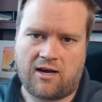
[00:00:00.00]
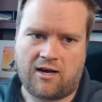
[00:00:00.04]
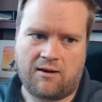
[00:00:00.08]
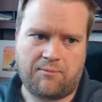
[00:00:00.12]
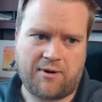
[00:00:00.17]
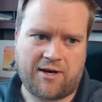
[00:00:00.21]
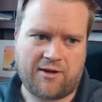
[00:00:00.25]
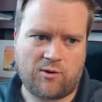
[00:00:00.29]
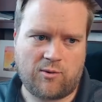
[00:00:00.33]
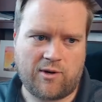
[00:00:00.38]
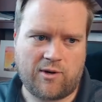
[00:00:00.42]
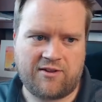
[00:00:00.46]
Uh,
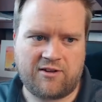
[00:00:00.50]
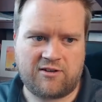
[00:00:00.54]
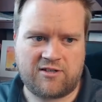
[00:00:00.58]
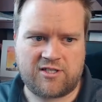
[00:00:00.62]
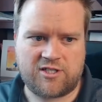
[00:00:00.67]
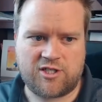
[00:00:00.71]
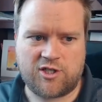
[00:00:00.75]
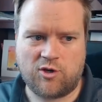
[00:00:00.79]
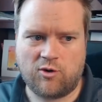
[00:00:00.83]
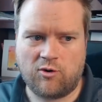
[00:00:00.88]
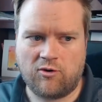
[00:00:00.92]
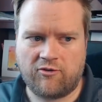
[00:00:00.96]
by the way, there's
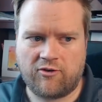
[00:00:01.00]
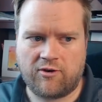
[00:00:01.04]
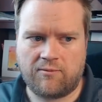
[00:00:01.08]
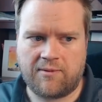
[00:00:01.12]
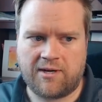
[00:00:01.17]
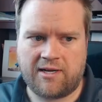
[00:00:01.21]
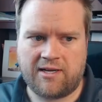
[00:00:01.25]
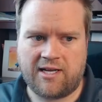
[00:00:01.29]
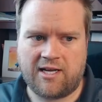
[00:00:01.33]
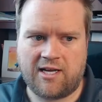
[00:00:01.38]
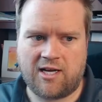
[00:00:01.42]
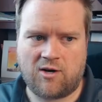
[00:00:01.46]
two of them
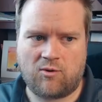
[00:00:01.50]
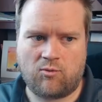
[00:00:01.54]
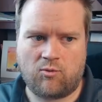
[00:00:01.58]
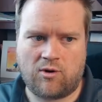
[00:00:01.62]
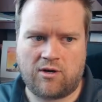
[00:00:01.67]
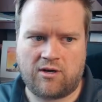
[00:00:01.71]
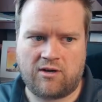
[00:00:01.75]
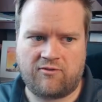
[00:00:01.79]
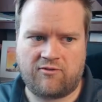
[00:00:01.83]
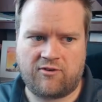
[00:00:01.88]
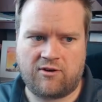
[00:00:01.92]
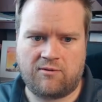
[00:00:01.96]
in here.
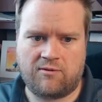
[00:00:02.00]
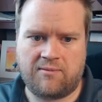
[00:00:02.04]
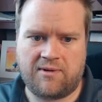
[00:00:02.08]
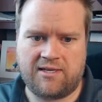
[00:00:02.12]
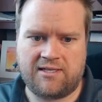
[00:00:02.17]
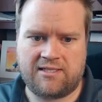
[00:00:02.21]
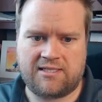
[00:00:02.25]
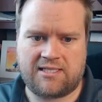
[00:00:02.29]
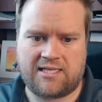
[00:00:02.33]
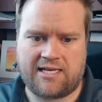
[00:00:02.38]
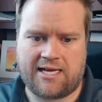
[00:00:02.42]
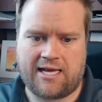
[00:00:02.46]
One of them
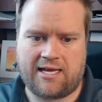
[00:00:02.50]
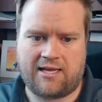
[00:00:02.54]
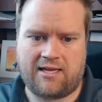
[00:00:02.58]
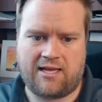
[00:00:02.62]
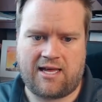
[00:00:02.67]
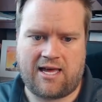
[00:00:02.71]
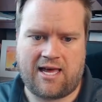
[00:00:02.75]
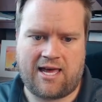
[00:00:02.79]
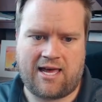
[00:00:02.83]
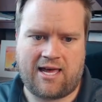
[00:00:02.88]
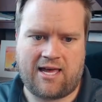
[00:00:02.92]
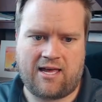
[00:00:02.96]
is like
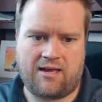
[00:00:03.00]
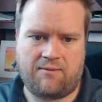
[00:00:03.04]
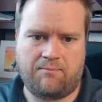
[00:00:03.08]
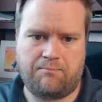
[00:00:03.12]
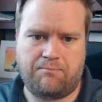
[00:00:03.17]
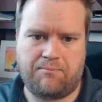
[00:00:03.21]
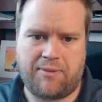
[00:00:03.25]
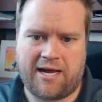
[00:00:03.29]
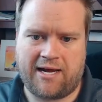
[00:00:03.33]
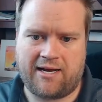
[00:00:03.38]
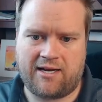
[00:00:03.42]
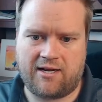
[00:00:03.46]
a
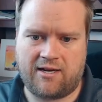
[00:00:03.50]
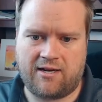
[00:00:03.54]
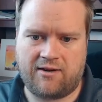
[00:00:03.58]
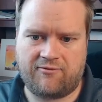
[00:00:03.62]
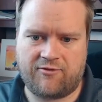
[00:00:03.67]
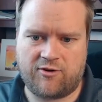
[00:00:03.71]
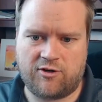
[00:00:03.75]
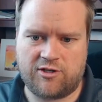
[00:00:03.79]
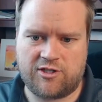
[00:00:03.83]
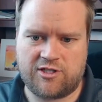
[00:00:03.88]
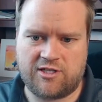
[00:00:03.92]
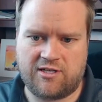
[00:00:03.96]
beta
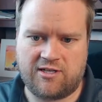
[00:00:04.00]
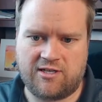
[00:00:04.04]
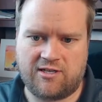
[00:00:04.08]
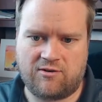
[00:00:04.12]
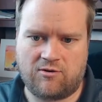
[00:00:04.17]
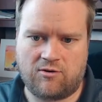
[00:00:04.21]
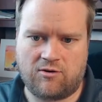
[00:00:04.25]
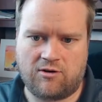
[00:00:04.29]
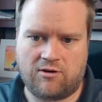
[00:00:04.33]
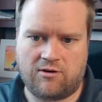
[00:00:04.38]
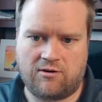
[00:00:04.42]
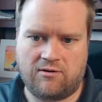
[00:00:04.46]
version
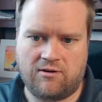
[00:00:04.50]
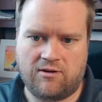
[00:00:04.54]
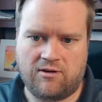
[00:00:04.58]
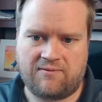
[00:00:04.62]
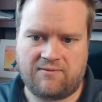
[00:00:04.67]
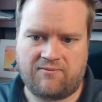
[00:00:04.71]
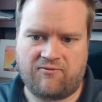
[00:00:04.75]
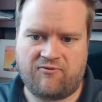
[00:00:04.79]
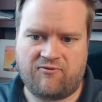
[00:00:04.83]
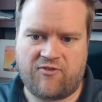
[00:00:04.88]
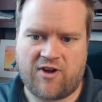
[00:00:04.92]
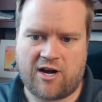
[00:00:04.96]
or
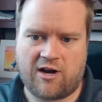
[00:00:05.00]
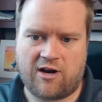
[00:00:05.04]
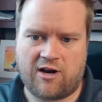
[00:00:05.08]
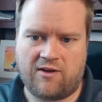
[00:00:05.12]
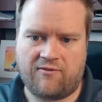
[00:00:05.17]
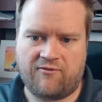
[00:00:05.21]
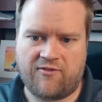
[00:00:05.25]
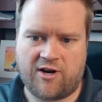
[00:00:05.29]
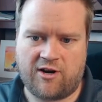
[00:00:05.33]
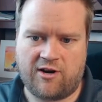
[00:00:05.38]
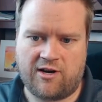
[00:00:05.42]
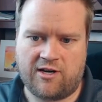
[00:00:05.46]
very,
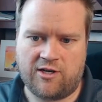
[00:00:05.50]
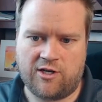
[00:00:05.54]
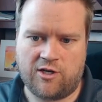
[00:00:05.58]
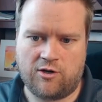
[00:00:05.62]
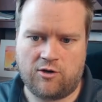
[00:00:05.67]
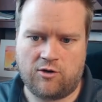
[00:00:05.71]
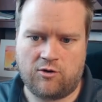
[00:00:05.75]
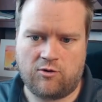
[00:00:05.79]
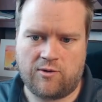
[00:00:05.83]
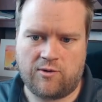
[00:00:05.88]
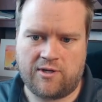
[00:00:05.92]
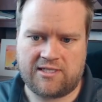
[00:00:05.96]
very
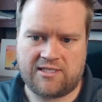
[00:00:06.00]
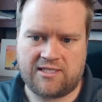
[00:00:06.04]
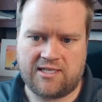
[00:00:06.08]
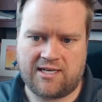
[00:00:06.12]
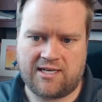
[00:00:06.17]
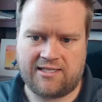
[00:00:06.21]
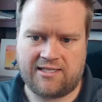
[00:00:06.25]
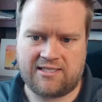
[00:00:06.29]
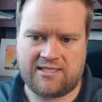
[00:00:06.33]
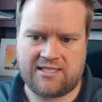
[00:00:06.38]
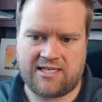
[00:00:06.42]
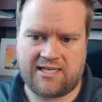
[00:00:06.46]
new and it's
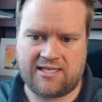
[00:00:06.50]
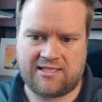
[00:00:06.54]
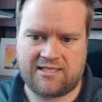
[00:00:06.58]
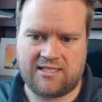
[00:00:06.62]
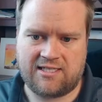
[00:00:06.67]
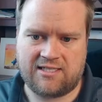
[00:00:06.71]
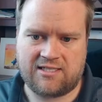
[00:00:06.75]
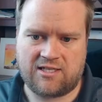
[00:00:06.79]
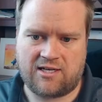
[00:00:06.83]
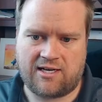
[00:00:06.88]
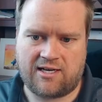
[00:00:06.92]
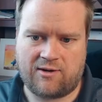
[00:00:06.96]
as
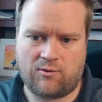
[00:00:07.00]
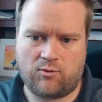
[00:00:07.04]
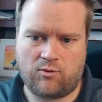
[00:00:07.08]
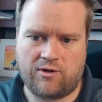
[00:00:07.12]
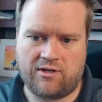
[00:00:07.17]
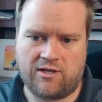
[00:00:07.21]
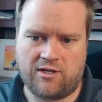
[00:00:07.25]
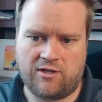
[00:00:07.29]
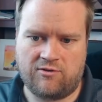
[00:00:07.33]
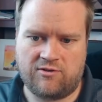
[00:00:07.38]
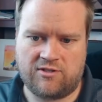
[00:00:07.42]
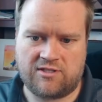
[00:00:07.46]
tested, so I
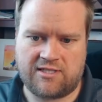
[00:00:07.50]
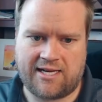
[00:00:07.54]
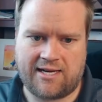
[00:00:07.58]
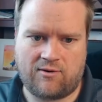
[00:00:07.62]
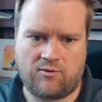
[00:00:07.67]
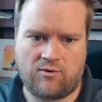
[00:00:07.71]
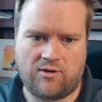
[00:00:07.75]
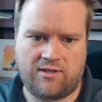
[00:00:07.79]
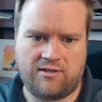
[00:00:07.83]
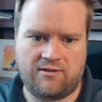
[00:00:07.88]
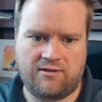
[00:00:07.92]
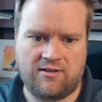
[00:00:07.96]
wouldn't use that
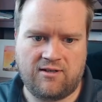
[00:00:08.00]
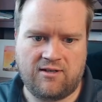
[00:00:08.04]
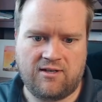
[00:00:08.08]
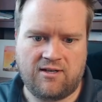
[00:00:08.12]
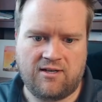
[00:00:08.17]
one.